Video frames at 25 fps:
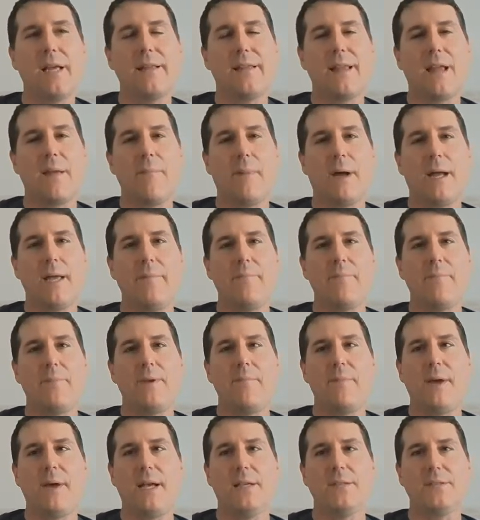they might
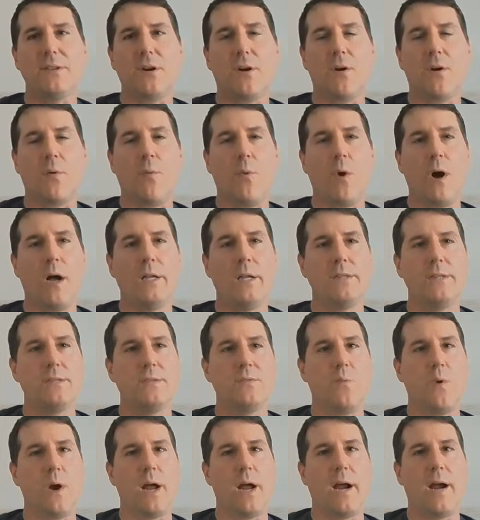be best are ones
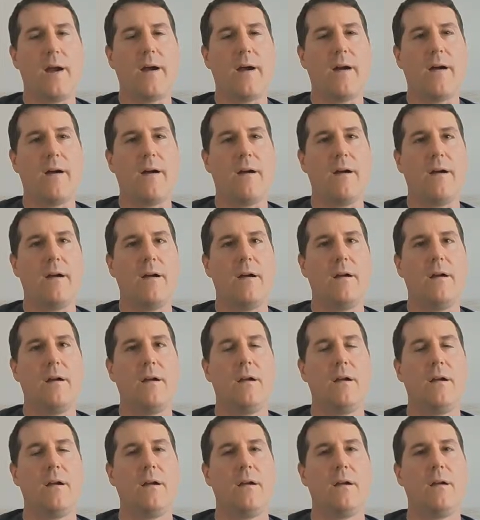where
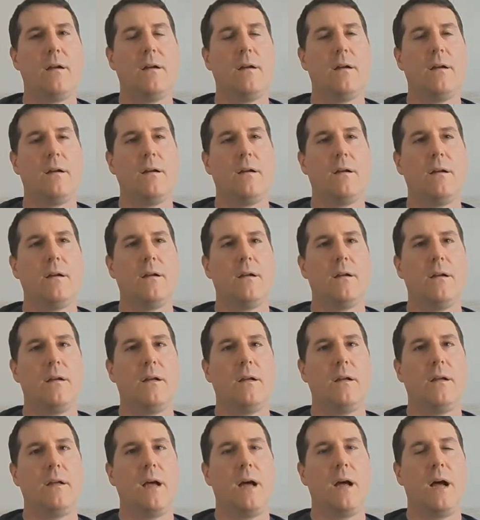
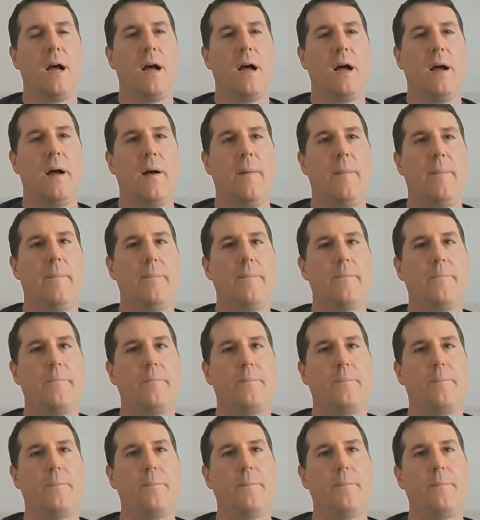um,
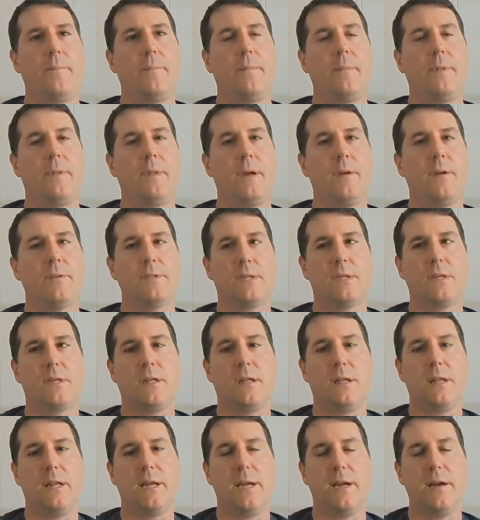there's a
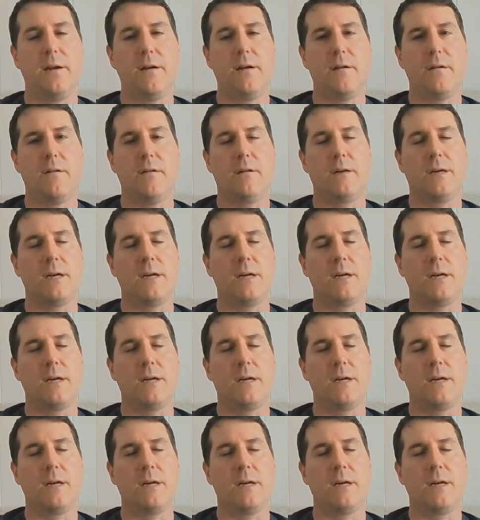clear